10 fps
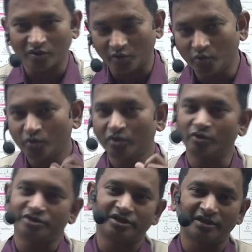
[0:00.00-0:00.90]
do
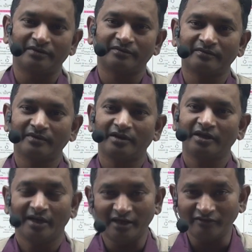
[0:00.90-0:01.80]
question,
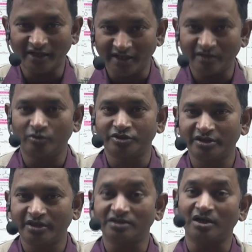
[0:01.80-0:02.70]
if any
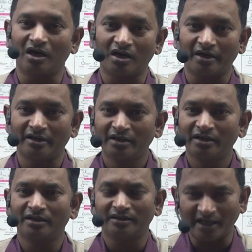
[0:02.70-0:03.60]
question is hard,
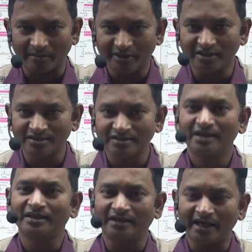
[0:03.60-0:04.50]
that means
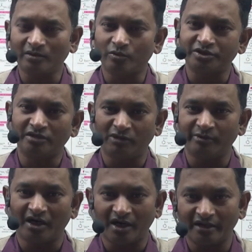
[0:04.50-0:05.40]
that question will
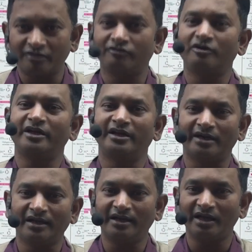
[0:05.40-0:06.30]
be harder for
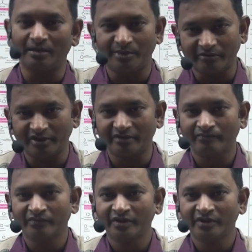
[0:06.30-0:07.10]
nearly everyone.